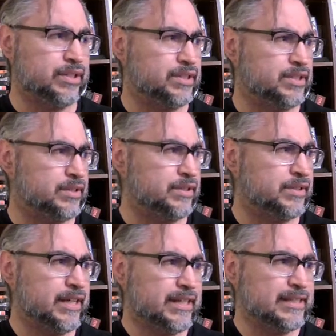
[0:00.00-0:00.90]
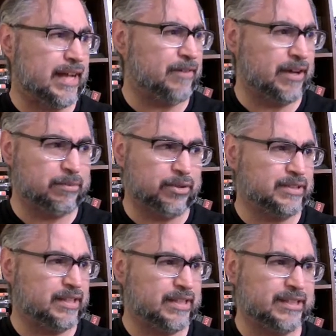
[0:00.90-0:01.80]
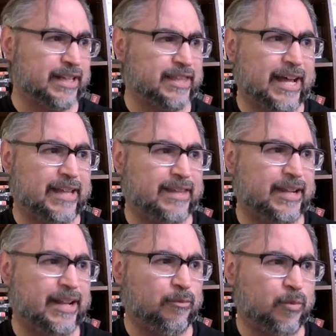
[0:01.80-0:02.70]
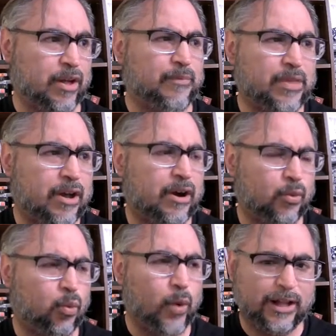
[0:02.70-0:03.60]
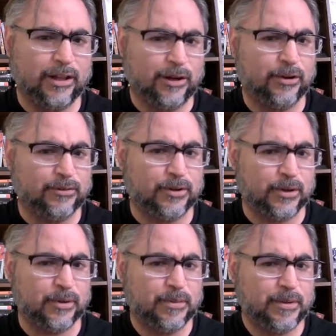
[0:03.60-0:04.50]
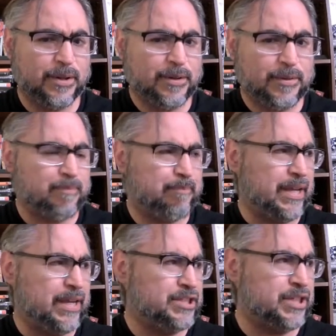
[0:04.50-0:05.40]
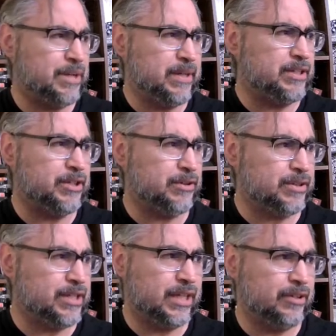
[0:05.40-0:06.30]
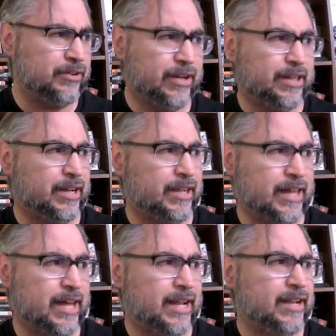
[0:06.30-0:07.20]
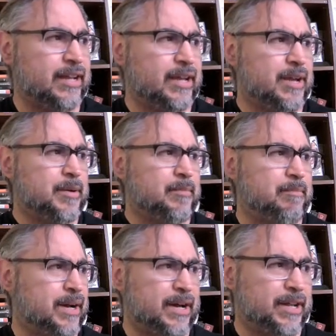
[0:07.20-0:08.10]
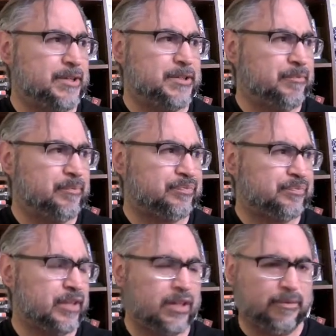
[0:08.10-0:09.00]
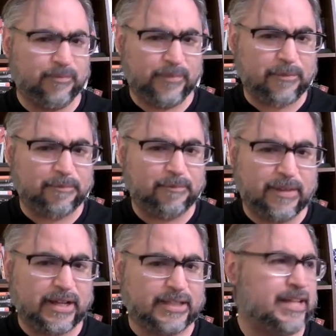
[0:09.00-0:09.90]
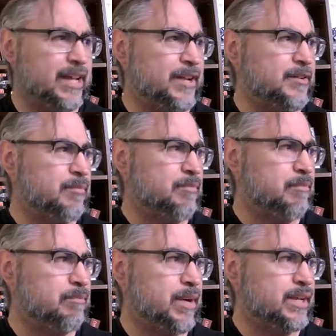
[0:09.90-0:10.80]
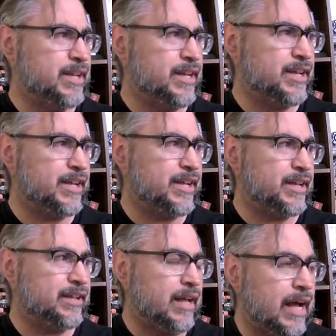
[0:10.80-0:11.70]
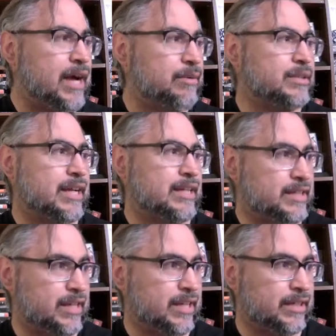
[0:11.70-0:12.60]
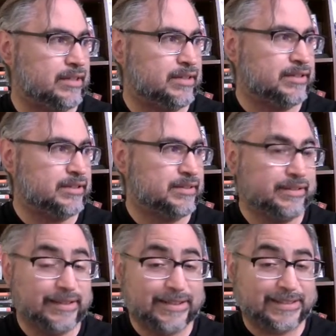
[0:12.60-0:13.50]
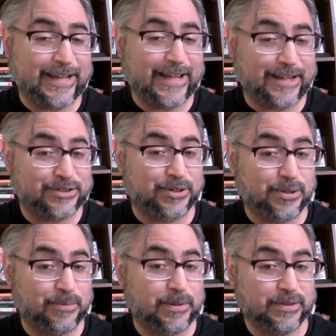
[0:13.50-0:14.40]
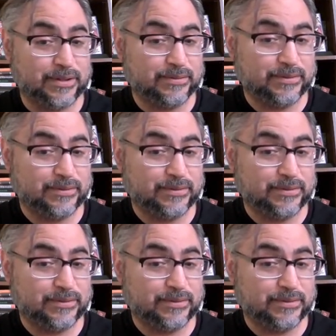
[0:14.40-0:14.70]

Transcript: and sci-fi movies and things like that that are well over PG, PG-13 or anything like that. But, you know, like I said, but I would like to think, because I can't control what people do,